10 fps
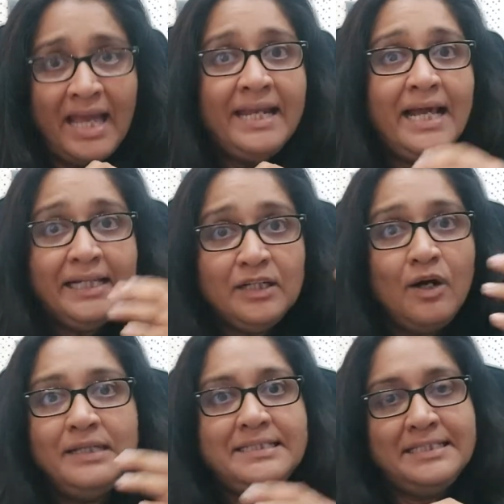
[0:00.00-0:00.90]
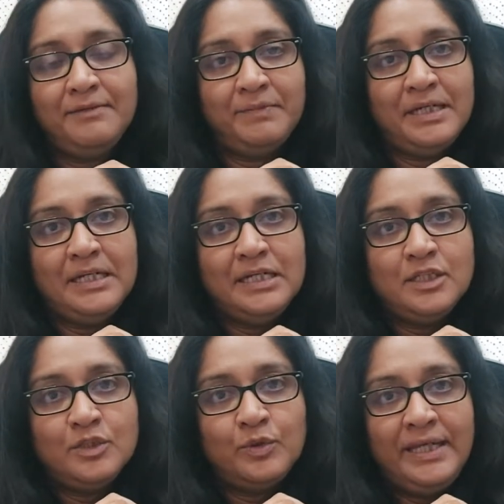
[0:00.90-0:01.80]
and alcoholism.
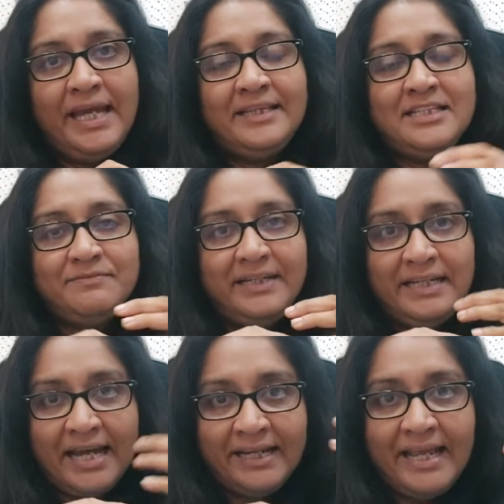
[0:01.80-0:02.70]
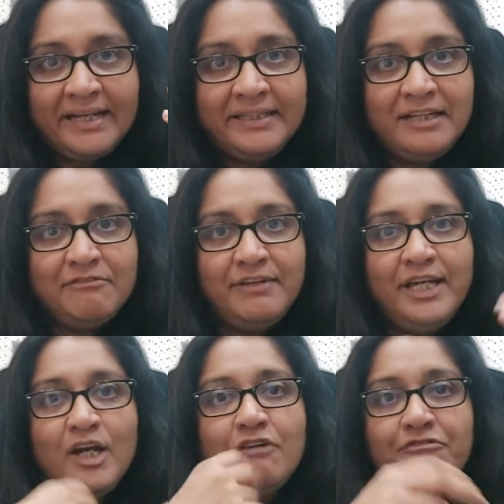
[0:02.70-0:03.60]
So he had this very didactic
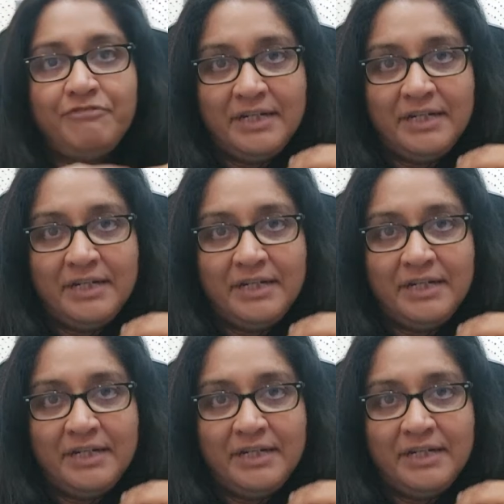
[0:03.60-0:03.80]
way of